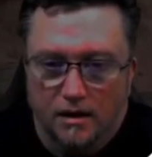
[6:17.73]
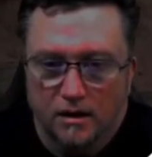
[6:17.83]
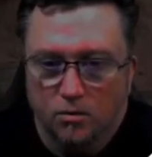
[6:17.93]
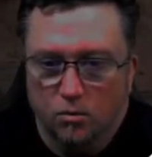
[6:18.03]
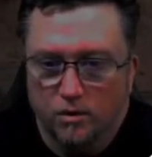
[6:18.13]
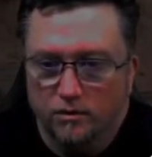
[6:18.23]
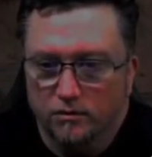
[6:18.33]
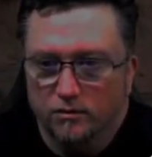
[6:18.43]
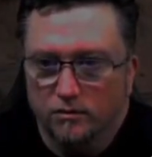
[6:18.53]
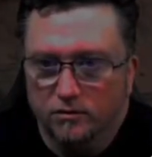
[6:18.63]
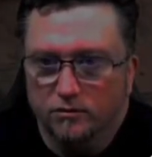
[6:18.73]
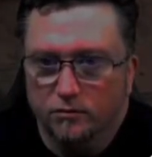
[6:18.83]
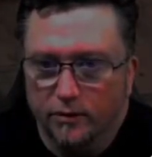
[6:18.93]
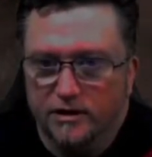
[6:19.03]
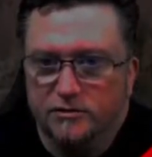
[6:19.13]
it will
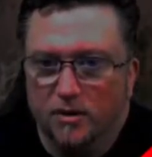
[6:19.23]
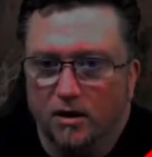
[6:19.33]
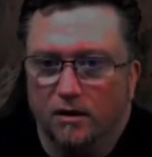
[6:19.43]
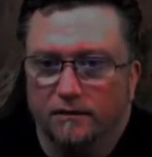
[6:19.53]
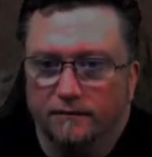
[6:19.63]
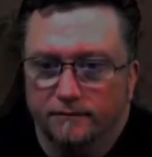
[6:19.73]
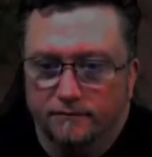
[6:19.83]
respawn.